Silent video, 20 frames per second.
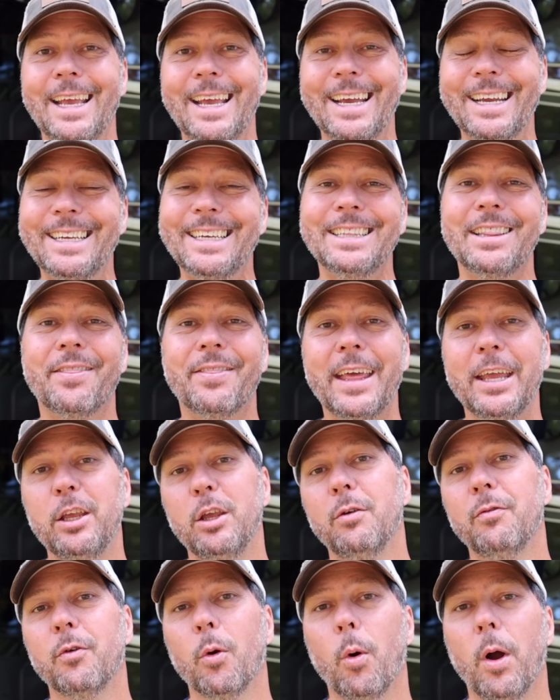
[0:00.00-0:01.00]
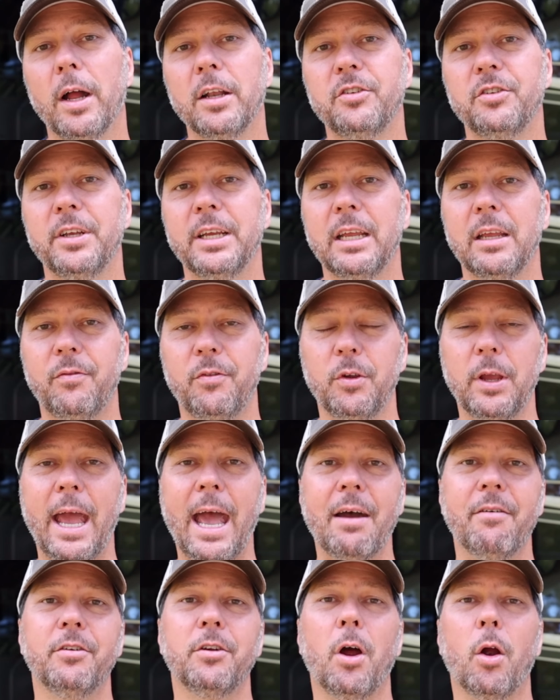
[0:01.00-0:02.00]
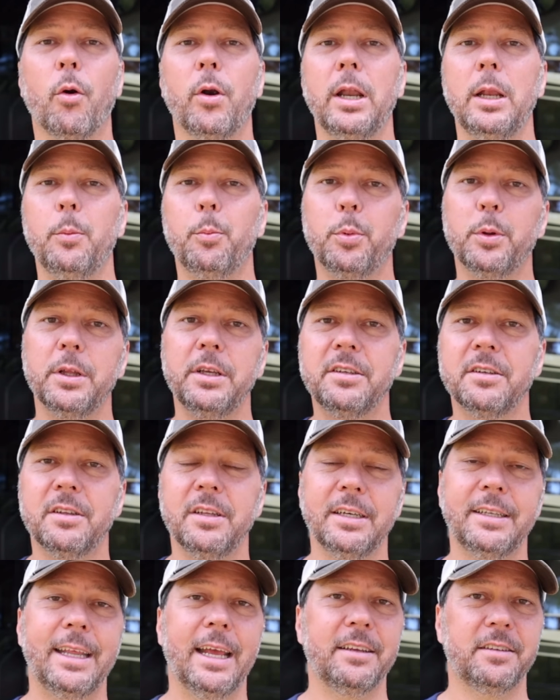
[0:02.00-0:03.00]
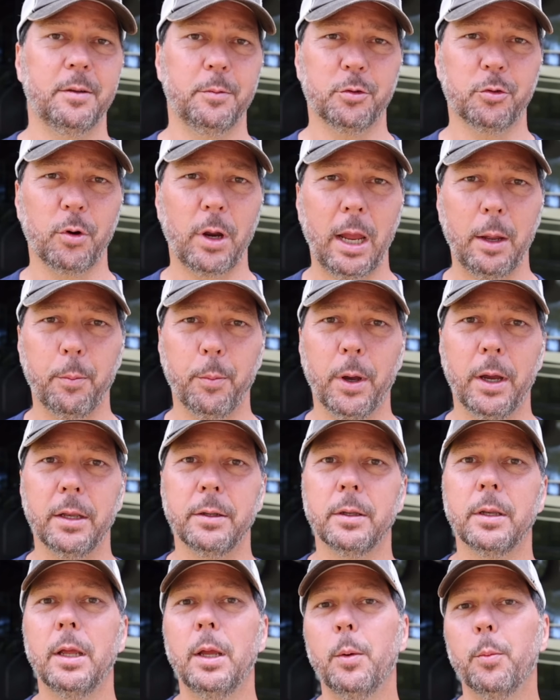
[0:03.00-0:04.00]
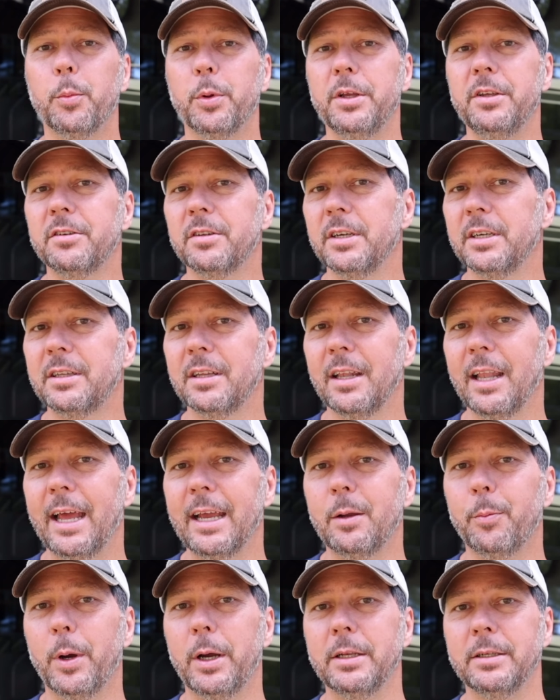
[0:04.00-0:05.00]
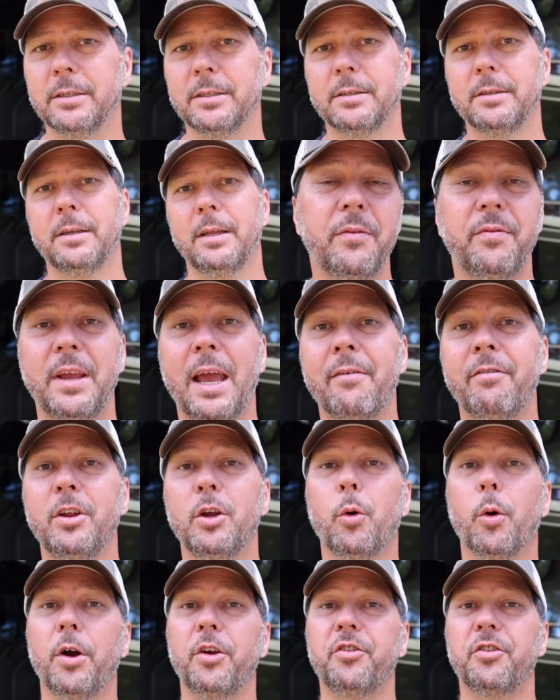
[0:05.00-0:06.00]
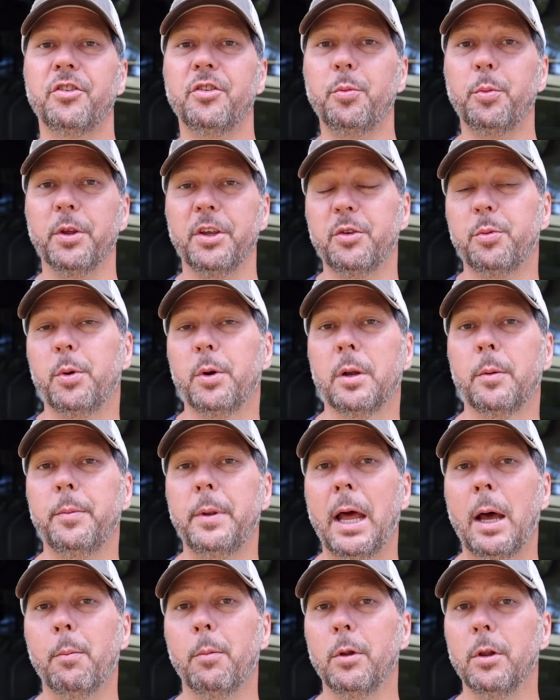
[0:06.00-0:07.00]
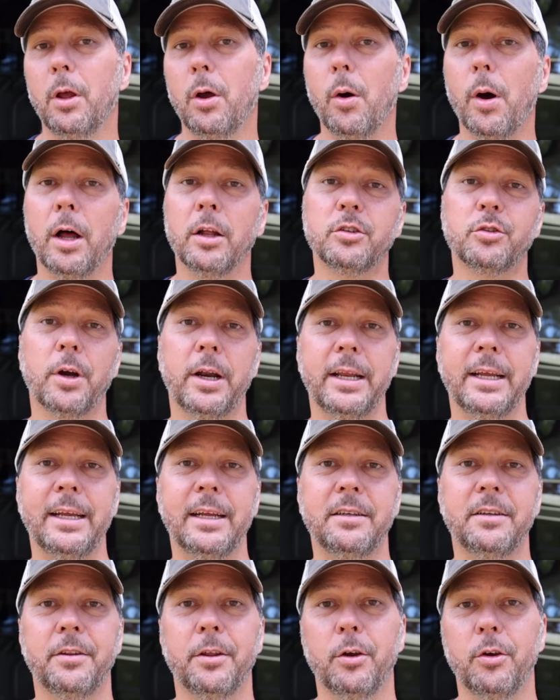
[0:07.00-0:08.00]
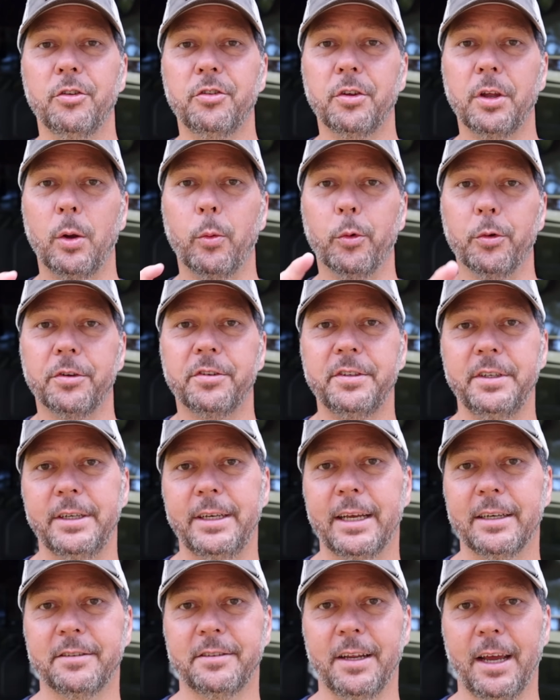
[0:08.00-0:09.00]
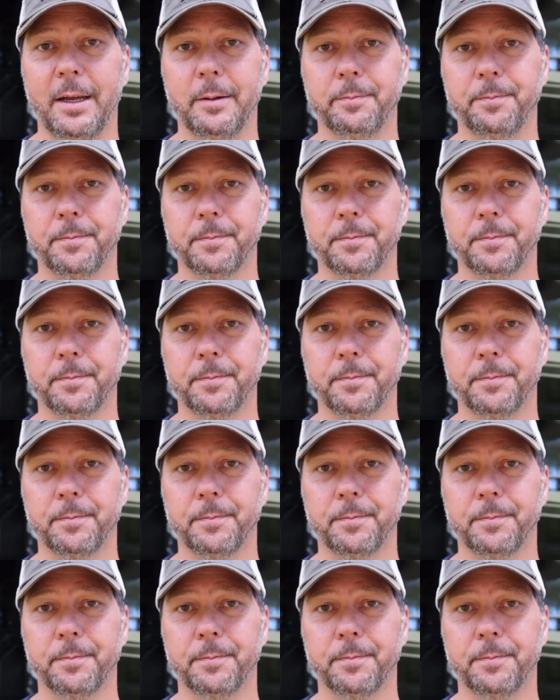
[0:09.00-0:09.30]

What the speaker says: Again, thank you for watching. If you haven't already, please click that subscribe button. Please click the like button. If you have any questions, please put them down below. I'll try to get to those, and we'll see you next time.